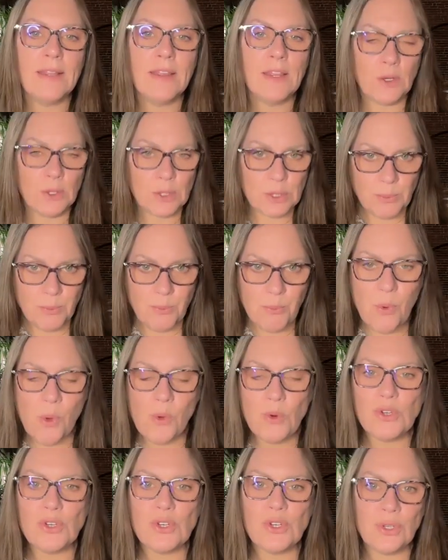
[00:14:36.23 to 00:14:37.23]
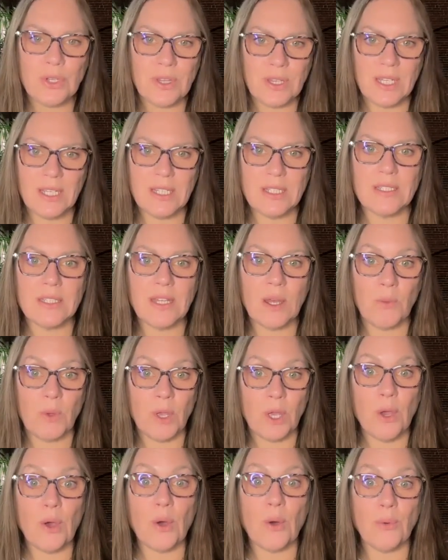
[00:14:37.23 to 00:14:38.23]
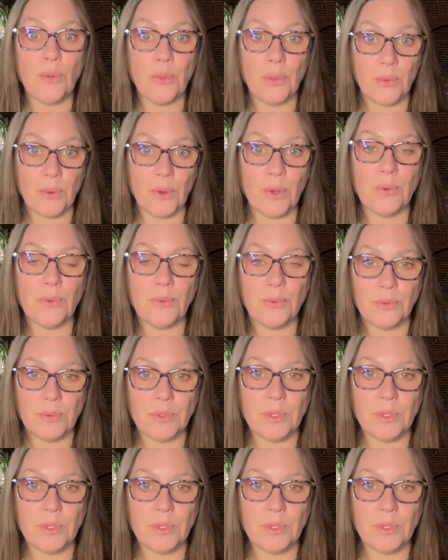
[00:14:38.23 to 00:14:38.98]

there's emotional things that we go through.